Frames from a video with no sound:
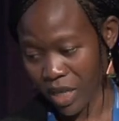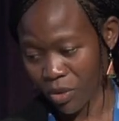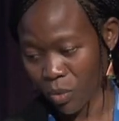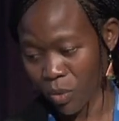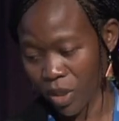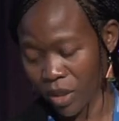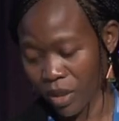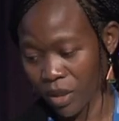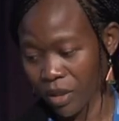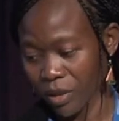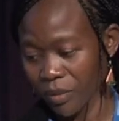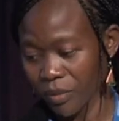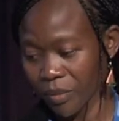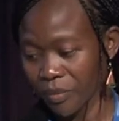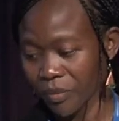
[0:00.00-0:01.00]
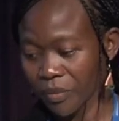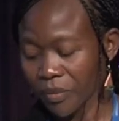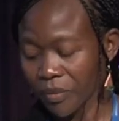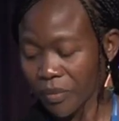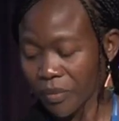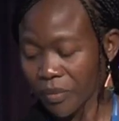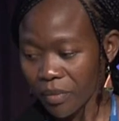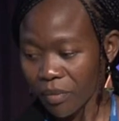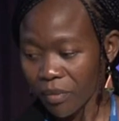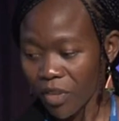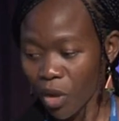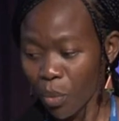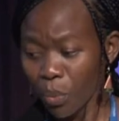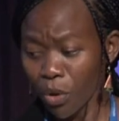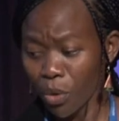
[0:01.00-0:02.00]
that will
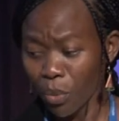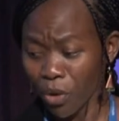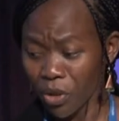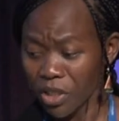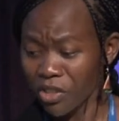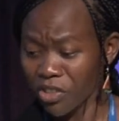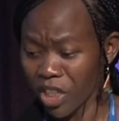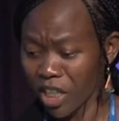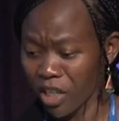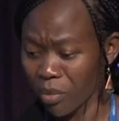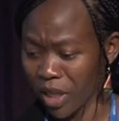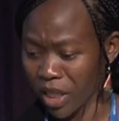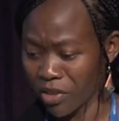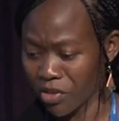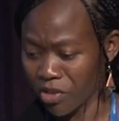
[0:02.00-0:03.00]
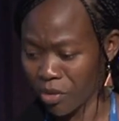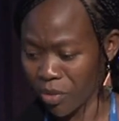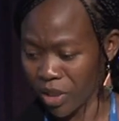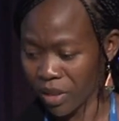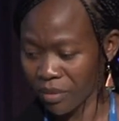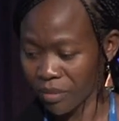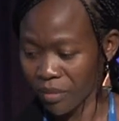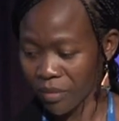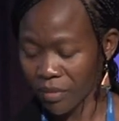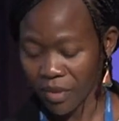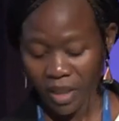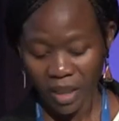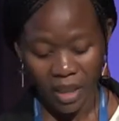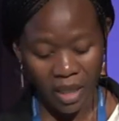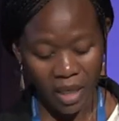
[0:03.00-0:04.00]
promote gender mainstreaming.
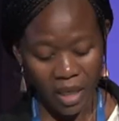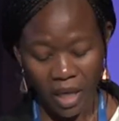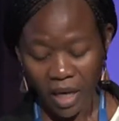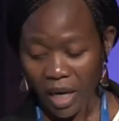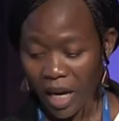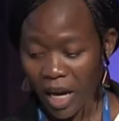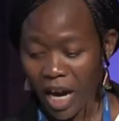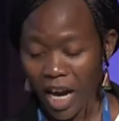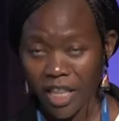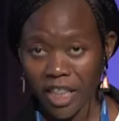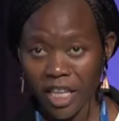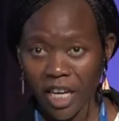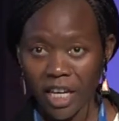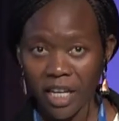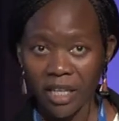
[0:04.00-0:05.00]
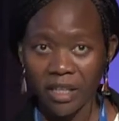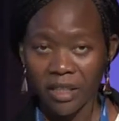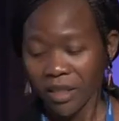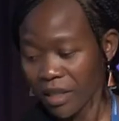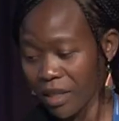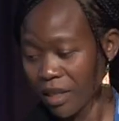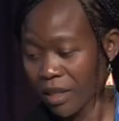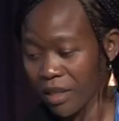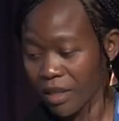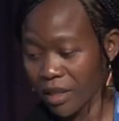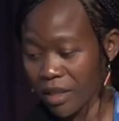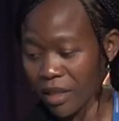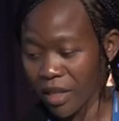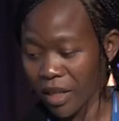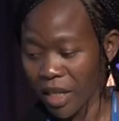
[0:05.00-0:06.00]
And then
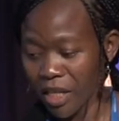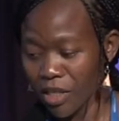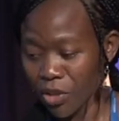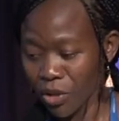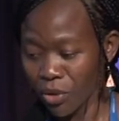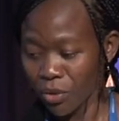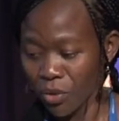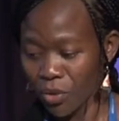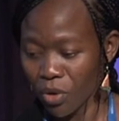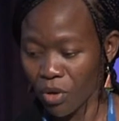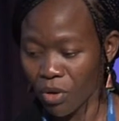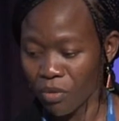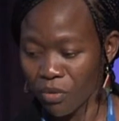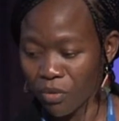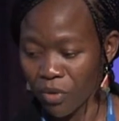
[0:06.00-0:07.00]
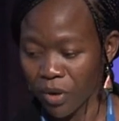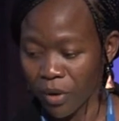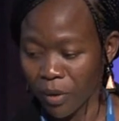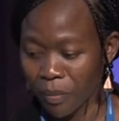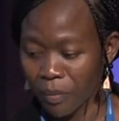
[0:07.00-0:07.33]
the issue of